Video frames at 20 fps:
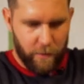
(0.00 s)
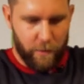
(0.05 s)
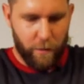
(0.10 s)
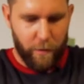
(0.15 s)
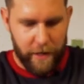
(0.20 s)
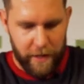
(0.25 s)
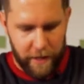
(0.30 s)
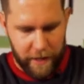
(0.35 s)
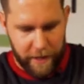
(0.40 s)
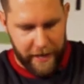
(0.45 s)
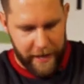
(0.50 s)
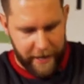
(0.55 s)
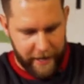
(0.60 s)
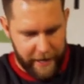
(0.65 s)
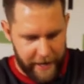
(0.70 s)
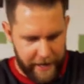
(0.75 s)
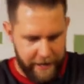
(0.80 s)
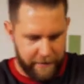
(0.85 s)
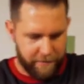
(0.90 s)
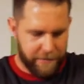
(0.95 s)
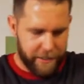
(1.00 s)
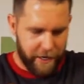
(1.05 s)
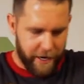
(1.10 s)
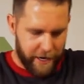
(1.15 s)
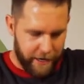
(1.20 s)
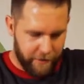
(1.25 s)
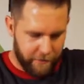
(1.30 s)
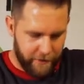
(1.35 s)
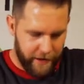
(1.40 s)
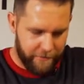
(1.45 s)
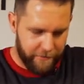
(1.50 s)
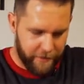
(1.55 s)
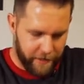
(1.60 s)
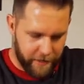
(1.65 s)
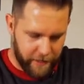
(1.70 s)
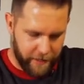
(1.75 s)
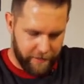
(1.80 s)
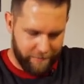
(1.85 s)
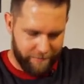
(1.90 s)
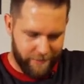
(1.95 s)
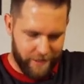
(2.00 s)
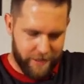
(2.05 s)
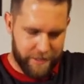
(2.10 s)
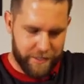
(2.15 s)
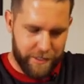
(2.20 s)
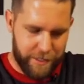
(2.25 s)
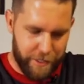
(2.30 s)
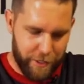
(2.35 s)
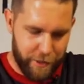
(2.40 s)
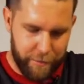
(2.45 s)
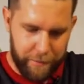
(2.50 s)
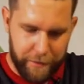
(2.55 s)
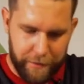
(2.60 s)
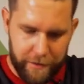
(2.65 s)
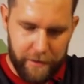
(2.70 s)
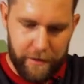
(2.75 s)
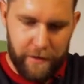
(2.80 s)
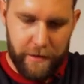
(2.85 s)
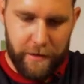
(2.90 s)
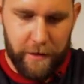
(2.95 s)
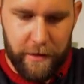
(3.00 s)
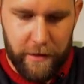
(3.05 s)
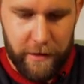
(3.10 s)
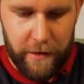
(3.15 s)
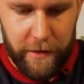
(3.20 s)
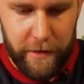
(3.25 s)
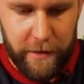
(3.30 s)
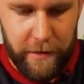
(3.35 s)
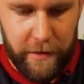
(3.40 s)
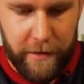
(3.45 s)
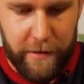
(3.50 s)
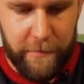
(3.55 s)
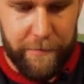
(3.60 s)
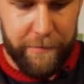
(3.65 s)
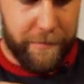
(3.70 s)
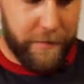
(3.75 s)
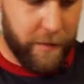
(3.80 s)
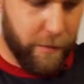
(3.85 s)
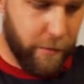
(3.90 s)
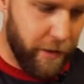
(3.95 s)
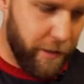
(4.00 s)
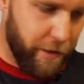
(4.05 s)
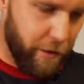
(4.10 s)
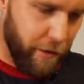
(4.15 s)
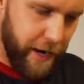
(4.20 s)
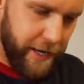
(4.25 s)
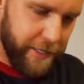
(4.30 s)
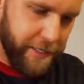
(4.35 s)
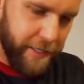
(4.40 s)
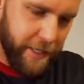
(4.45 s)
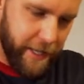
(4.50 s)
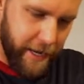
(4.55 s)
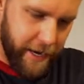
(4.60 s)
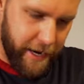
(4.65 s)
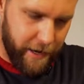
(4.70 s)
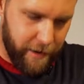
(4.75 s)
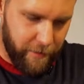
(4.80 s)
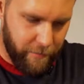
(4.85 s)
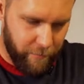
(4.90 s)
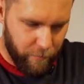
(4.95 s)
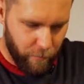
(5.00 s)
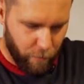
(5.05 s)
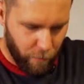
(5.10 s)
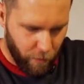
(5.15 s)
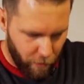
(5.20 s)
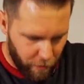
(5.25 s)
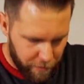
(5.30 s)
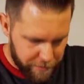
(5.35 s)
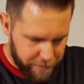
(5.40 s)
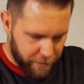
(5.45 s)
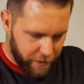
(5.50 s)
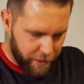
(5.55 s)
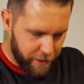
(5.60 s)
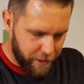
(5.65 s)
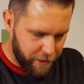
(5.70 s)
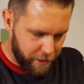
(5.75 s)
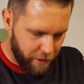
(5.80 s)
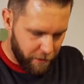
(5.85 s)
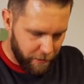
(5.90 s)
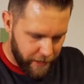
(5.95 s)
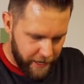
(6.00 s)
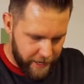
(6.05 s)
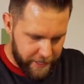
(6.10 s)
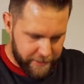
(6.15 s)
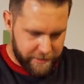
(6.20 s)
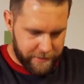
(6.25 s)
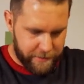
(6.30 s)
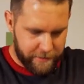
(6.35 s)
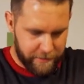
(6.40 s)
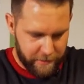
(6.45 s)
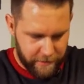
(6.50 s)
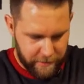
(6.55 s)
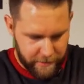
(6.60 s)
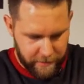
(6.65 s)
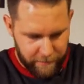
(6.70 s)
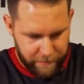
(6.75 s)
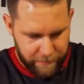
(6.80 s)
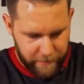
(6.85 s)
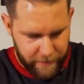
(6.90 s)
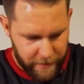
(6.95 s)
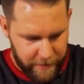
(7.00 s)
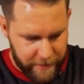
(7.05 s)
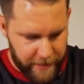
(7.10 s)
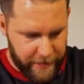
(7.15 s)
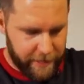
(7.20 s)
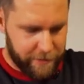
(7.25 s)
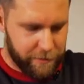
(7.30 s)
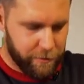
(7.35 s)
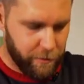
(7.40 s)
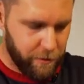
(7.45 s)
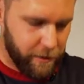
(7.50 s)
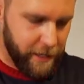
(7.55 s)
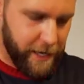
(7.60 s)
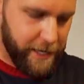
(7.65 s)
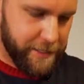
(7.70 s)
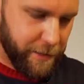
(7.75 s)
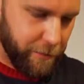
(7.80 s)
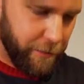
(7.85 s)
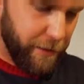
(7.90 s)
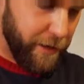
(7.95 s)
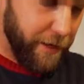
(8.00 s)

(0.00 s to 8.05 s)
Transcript: with that guy. Sorry, I don't have a, a scoop. We're gonna throw ice in there. We're also gonna throw ice in the actual glass that we're